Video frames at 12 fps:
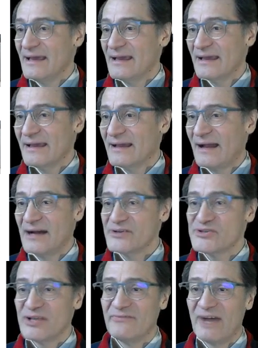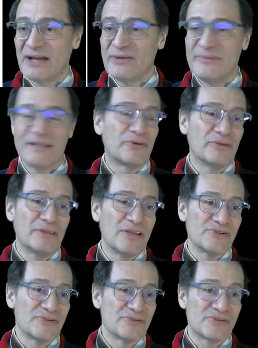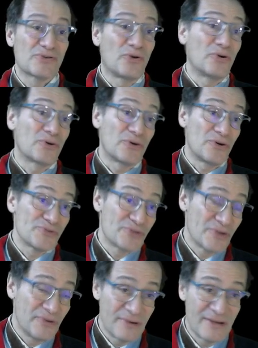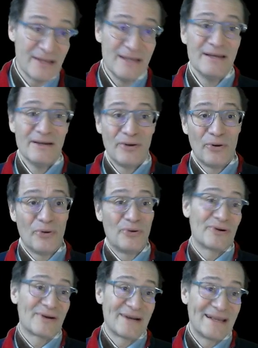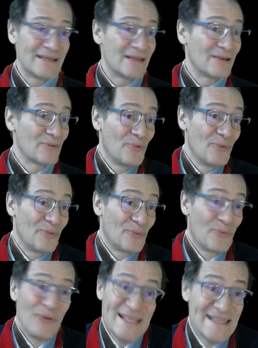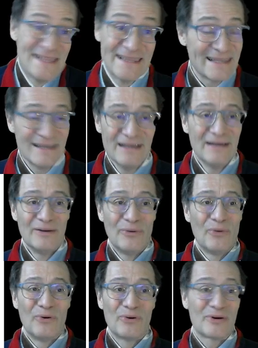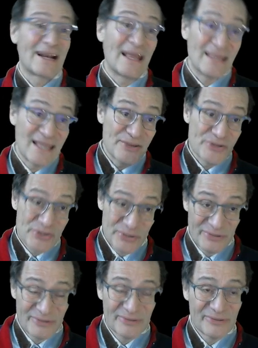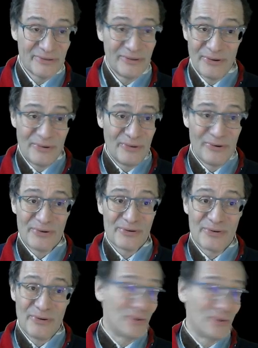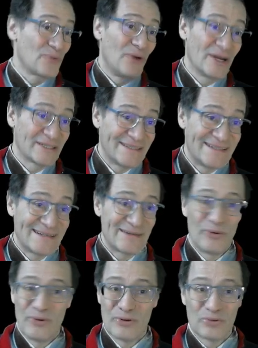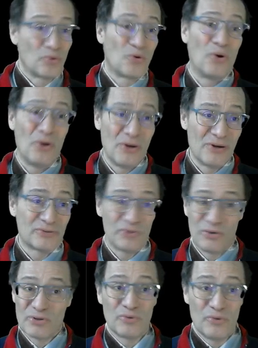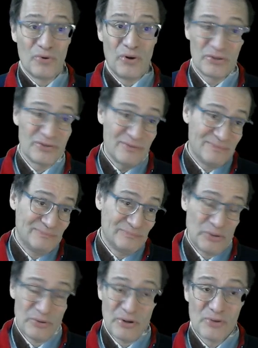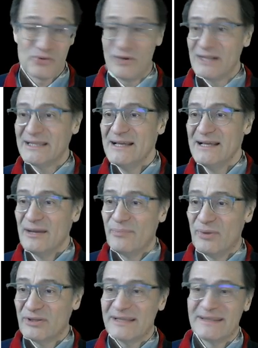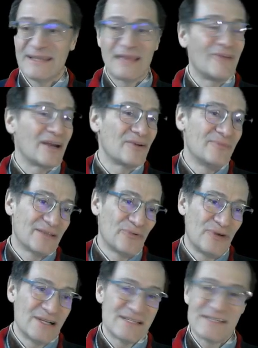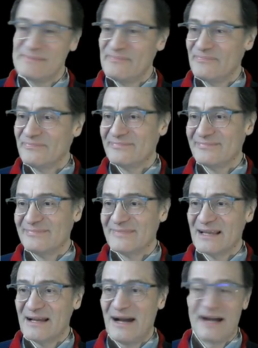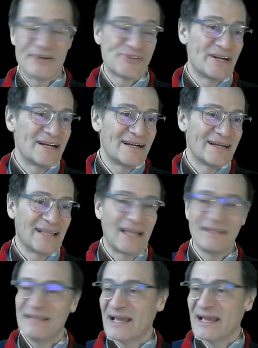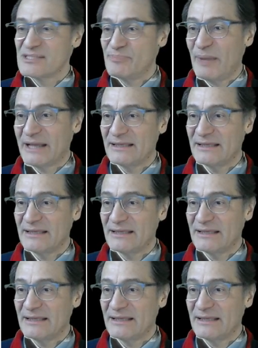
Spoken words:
harsh environment conditions, corrosion, or wind, or radiation, or water, or too cold, or too hot, who knows what, but the environment was harsher than expected.